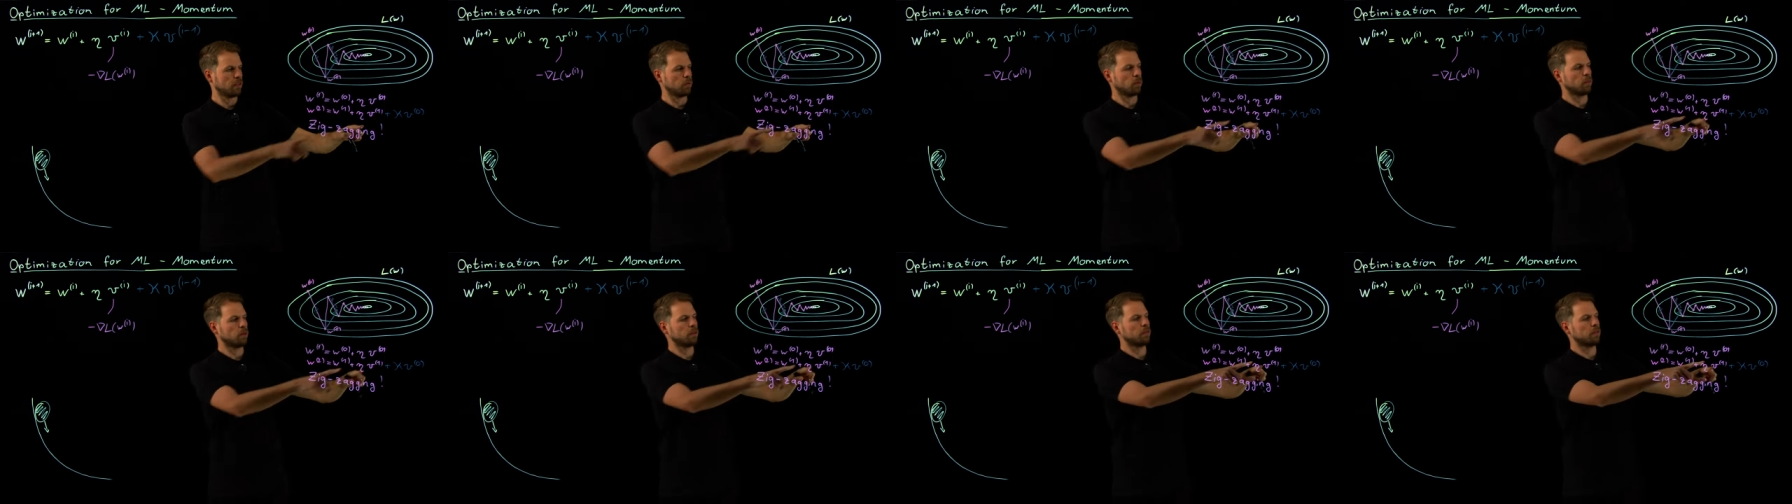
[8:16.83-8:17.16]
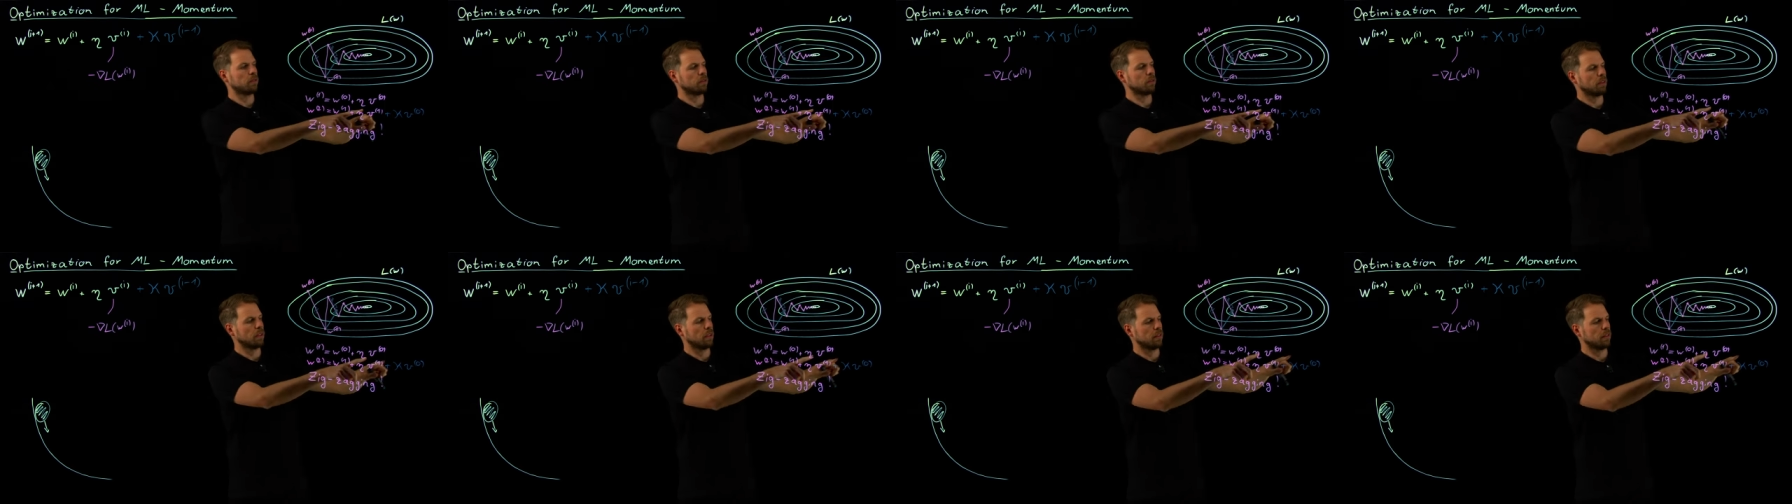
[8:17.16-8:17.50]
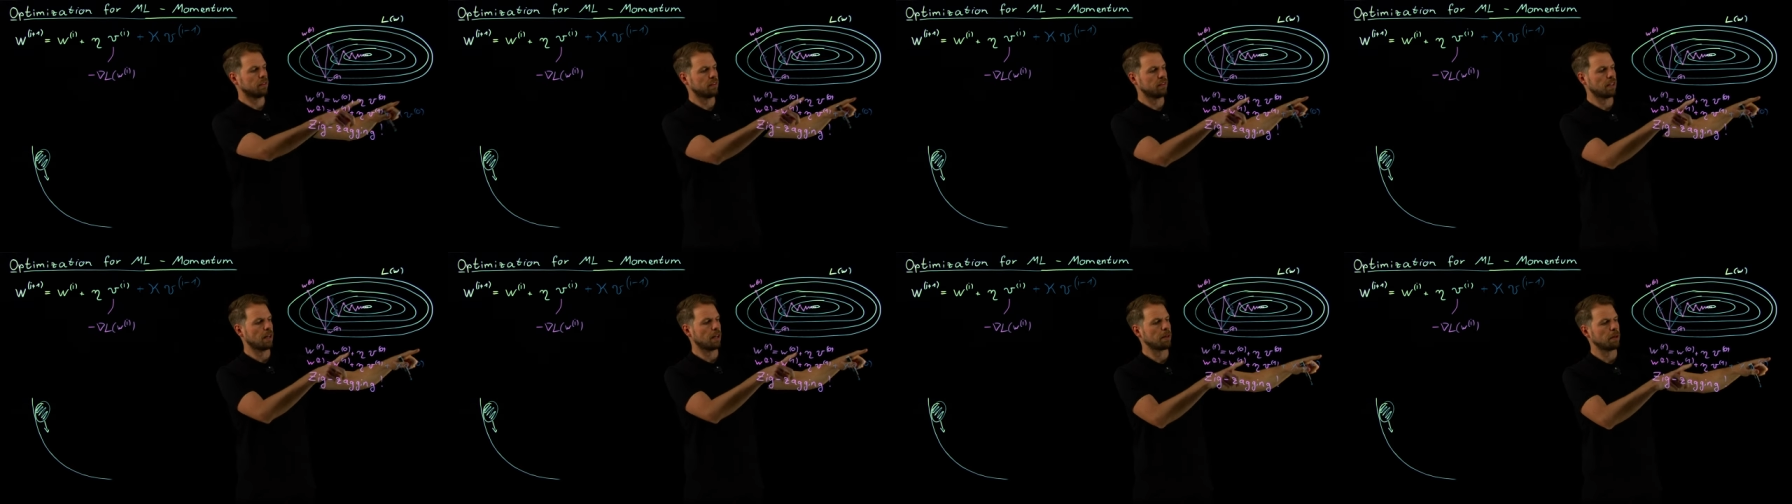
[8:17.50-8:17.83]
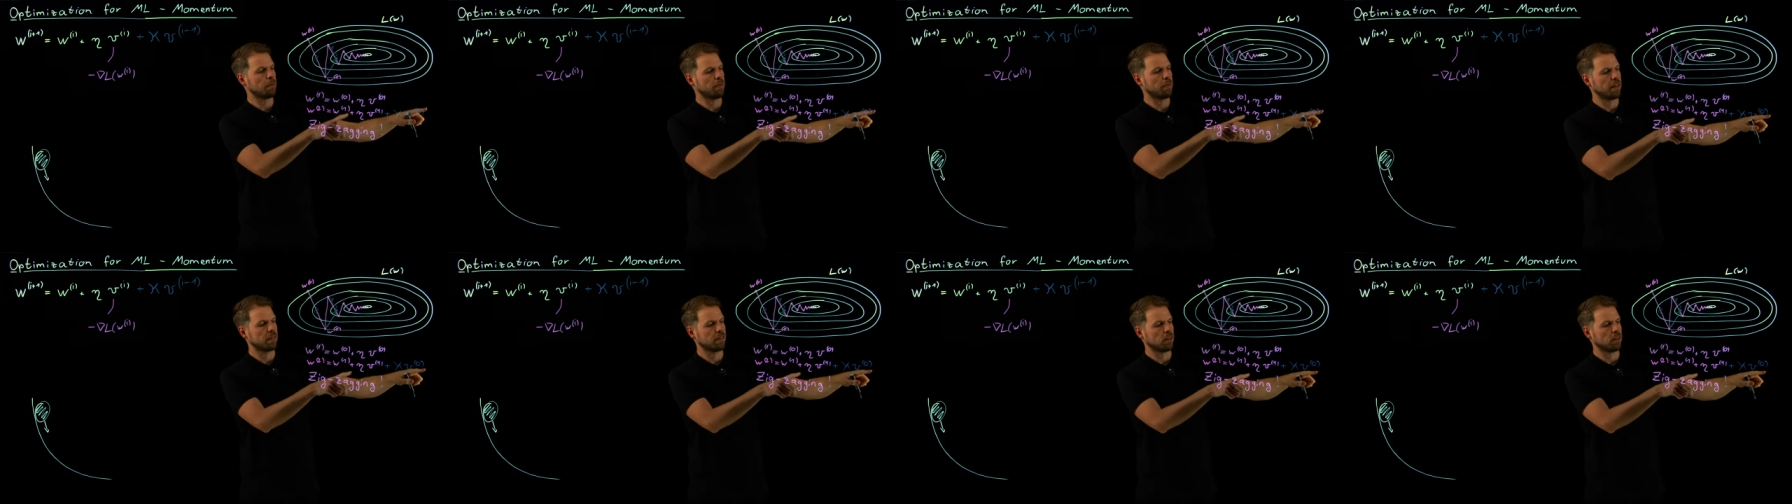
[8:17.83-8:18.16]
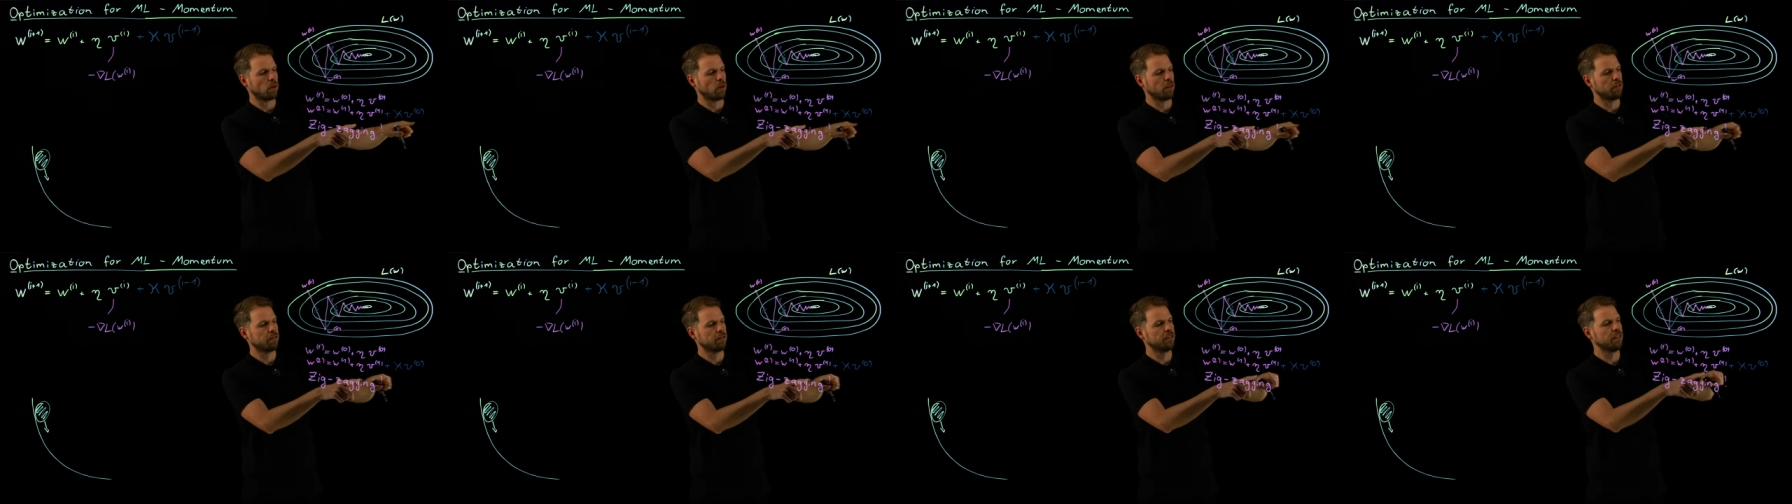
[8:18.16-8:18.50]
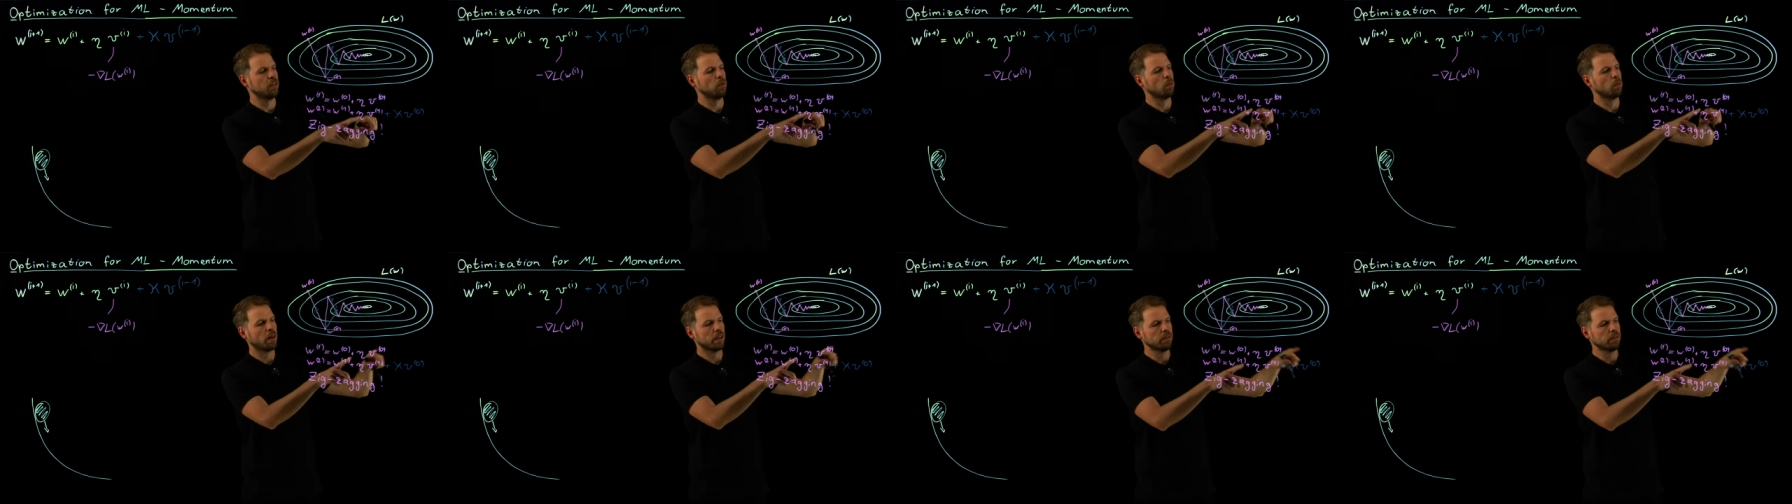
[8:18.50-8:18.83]
would sum up as our
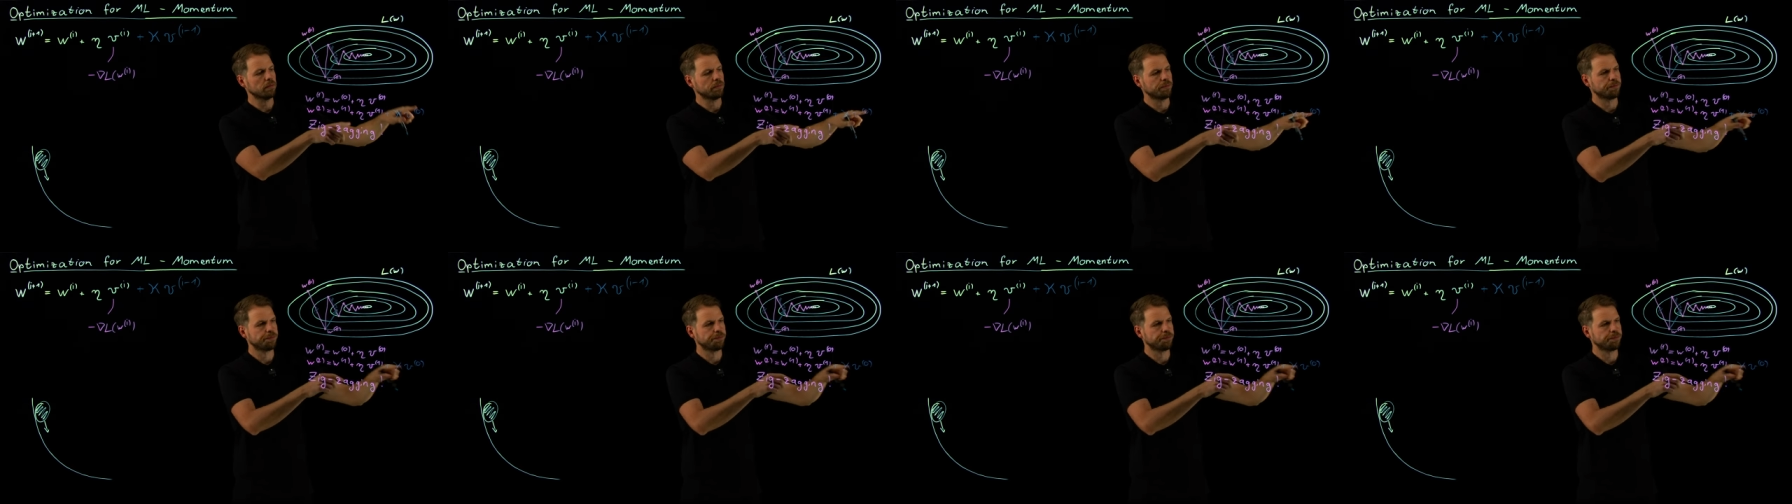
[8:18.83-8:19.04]
V1.